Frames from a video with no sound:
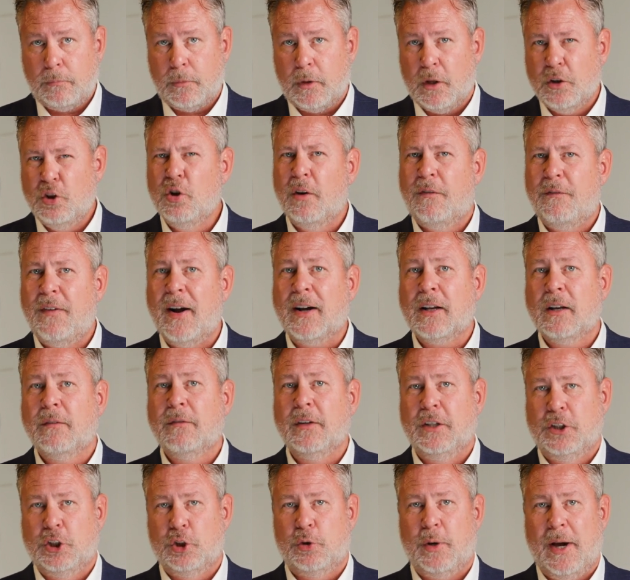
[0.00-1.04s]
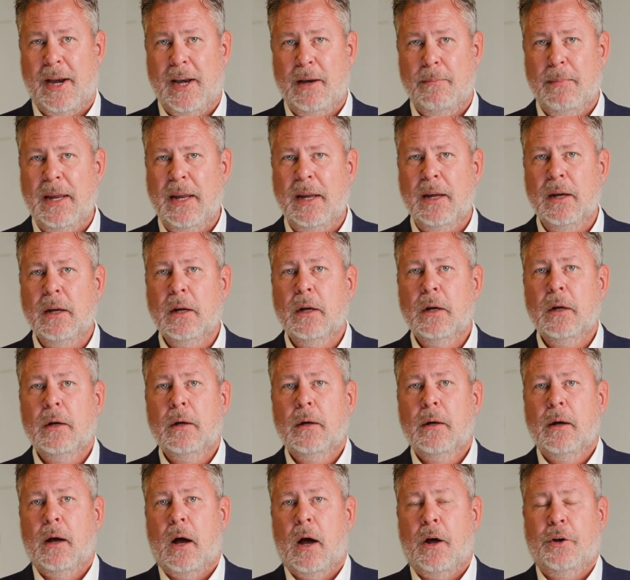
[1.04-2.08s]
to effectively train me
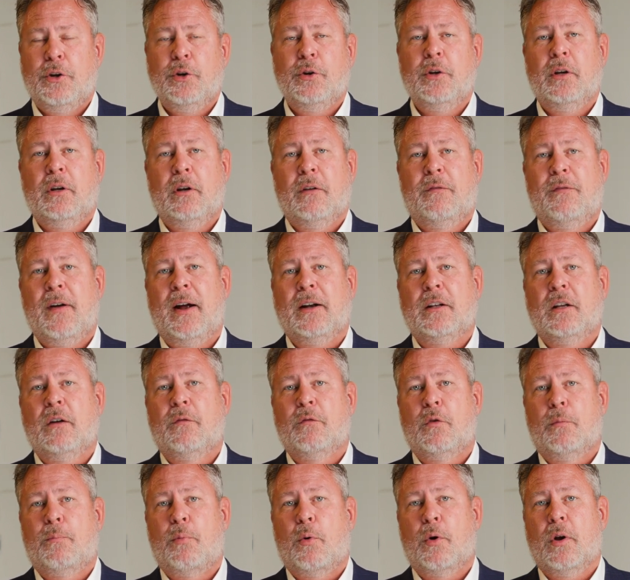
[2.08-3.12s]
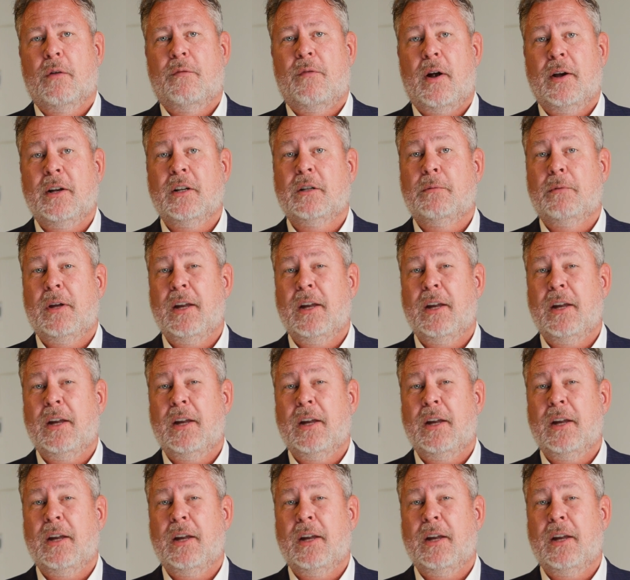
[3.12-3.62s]
on doing an effective report of findings,